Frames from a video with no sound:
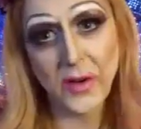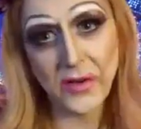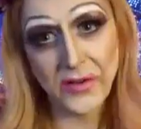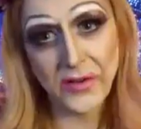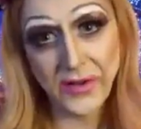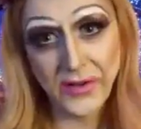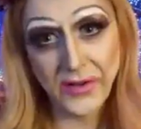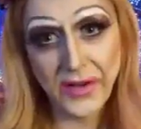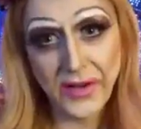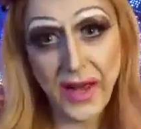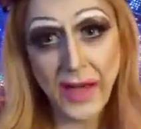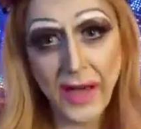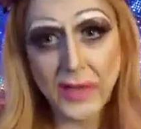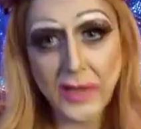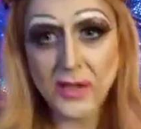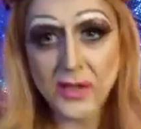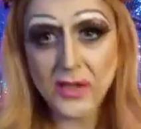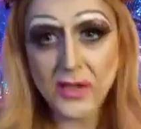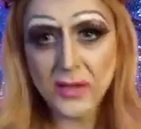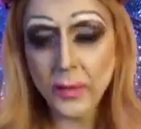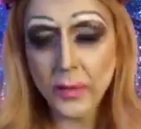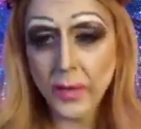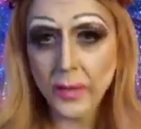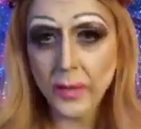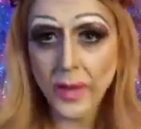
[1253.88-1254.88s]
tonight
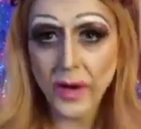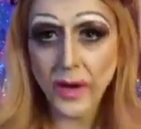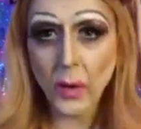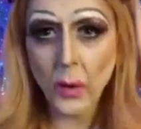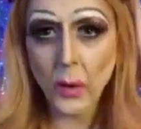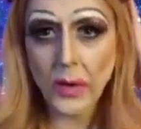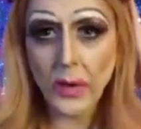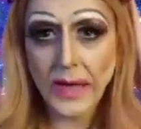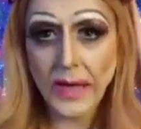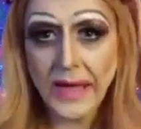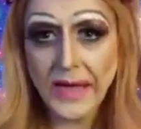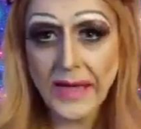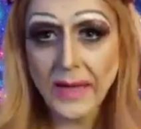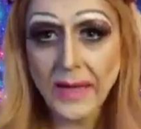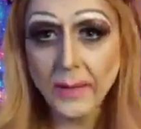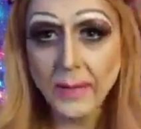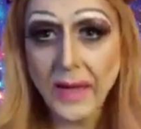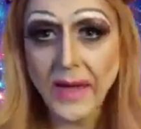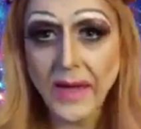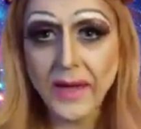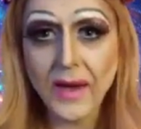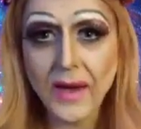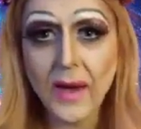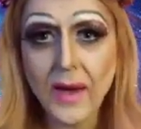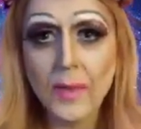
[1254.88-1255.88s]
just with my old lady
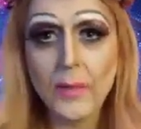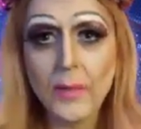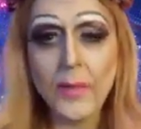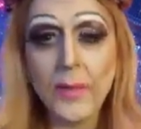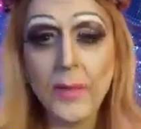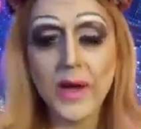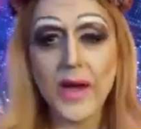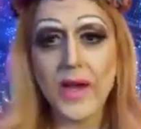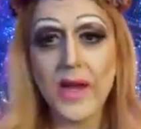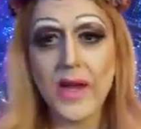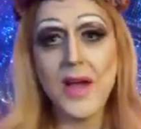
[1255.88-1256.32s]
makeup, but